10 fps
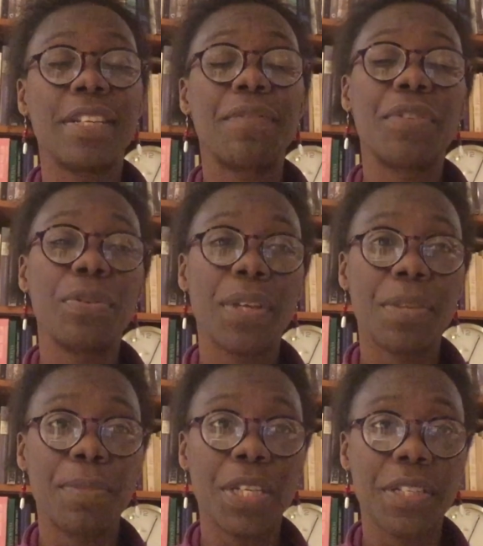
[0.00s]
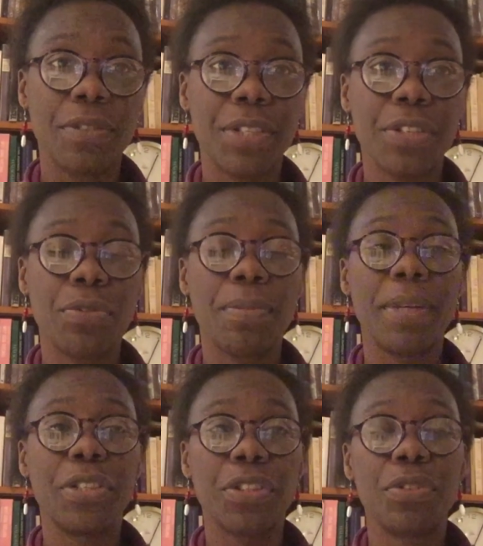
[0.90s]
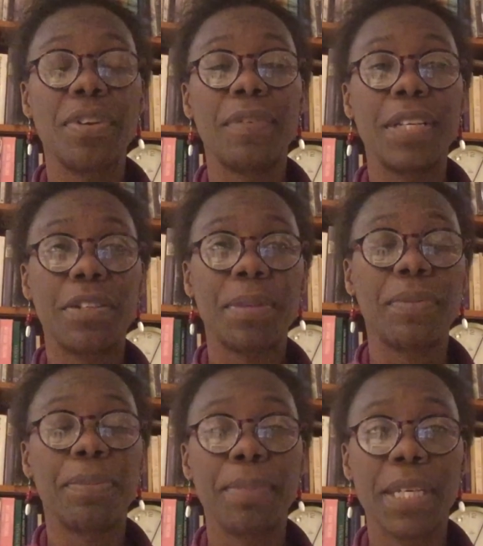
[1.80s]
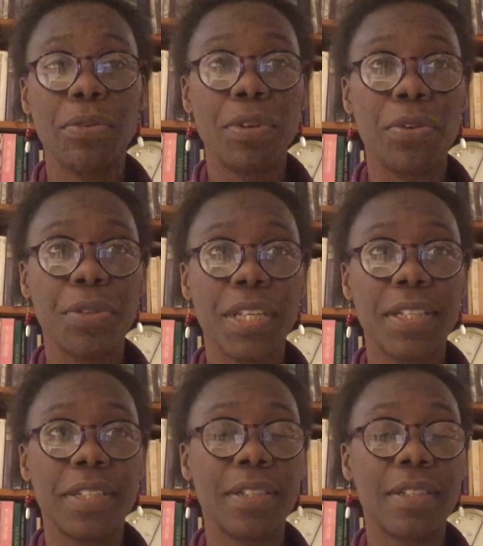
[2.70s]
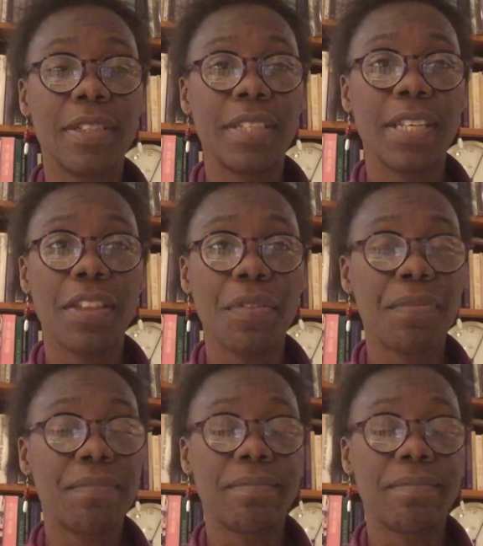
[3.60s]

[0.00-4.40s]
There are a few other mercenaries who were mentioned who have a little bit of a bigger role than the other